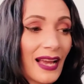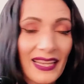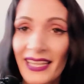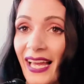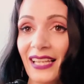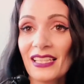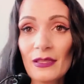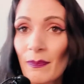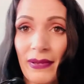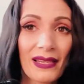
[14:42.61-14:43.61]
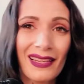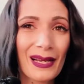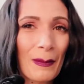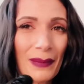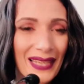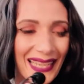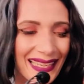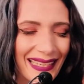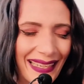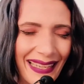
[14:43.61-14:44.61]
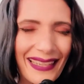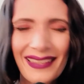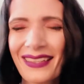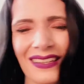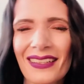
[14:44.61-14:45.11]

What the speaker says: Again, it's a bit like a blanket.